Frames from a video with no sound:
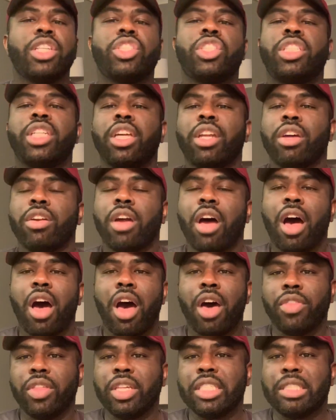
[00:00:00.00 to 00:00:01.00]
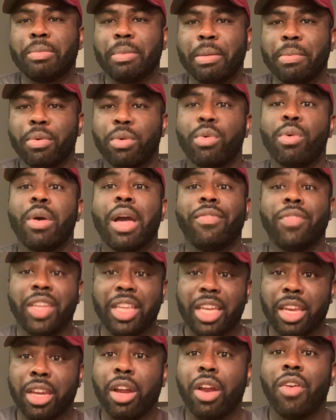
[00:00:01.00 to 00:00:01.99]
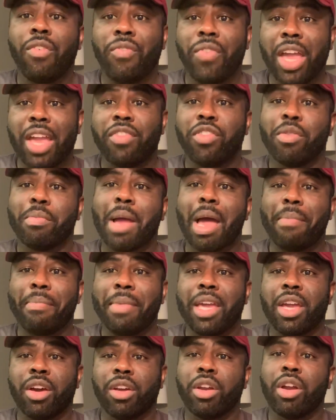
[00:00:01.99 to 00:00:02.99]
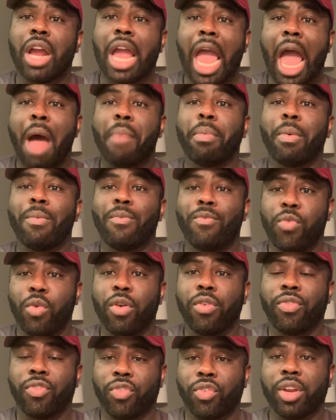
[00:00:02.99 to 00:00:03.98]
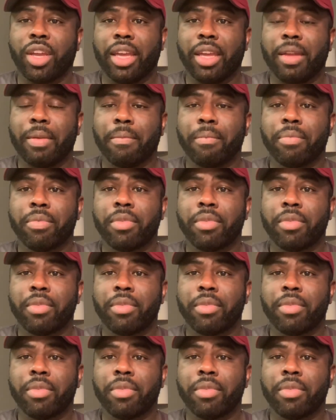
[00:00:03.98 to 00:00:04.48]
shit on all these people who have did her a favor by being on her album for free.